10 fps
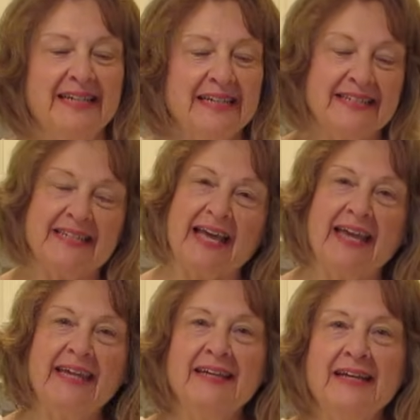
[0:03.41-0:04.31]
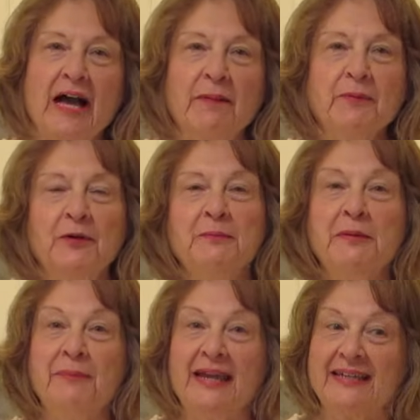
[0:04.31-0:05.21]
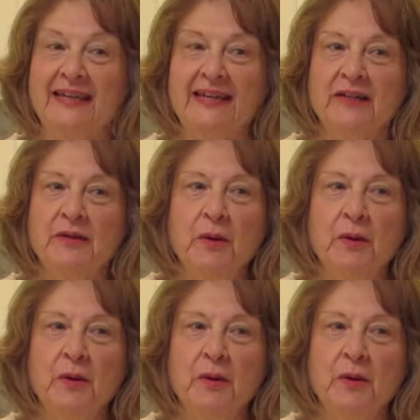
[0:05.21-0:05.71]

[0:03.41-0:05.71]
Today I'm going to be baking